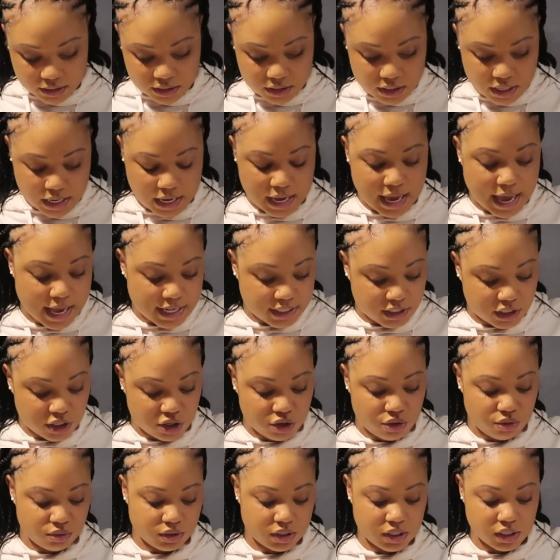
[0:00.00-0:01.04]
He has to
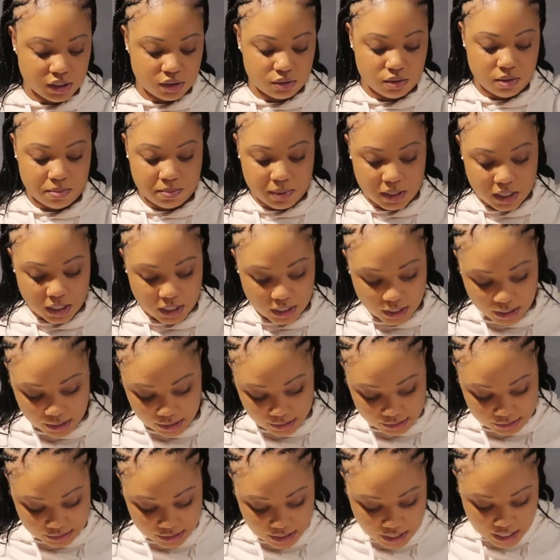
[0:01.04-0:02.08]
use this one
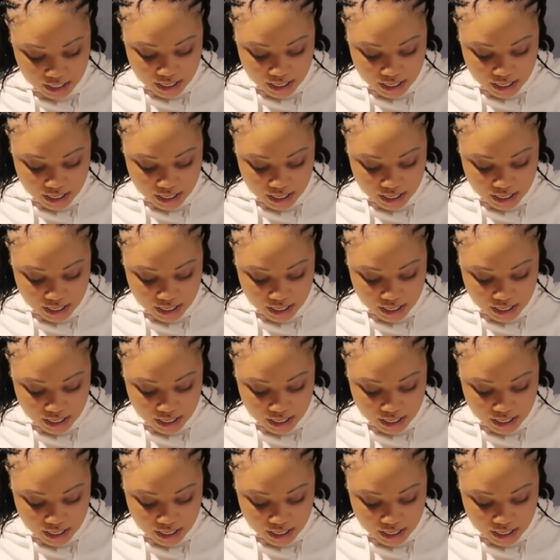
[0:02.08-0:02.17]
because